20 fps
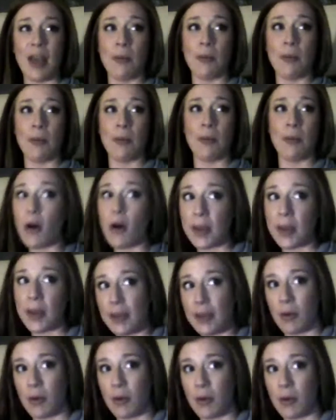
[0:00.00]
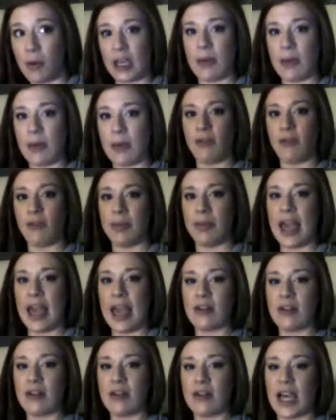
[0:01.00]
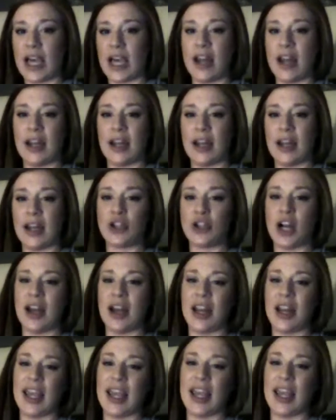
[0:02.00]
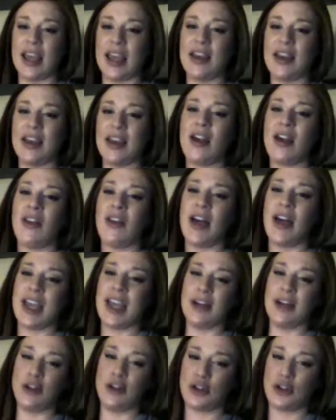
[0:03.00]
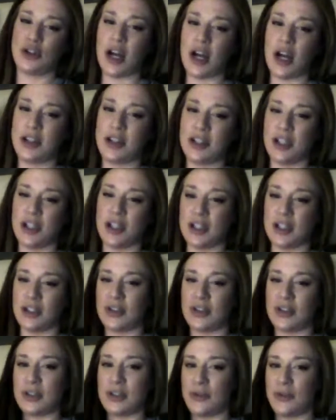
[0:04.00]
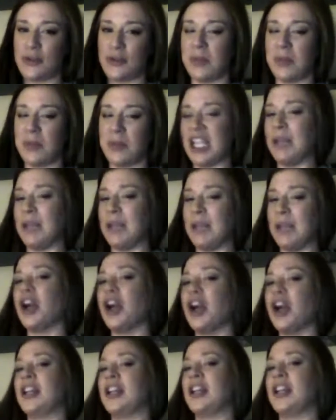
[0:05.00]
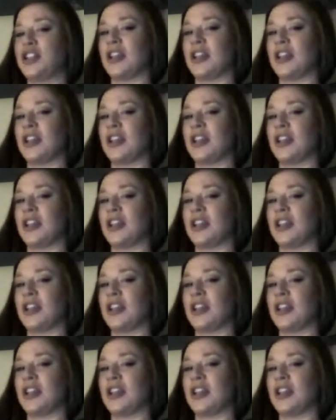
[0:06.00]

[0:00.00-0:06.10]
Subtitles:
people to come from the outside, and I'm trying to get like instructors from Team Nourish to like come from